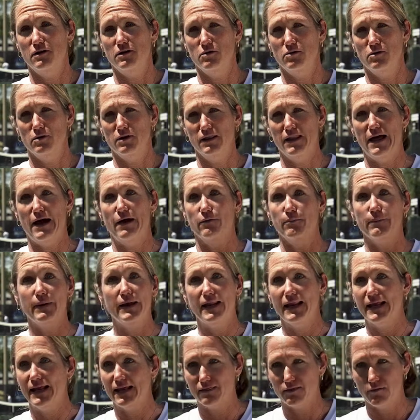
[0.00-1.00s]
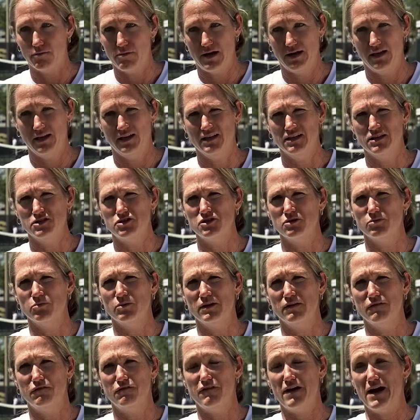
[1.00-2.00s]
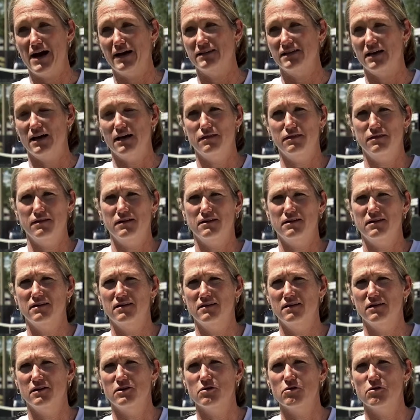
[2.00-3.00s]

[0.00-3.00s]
know, allowed me to get the recognition, when in fact, I think, you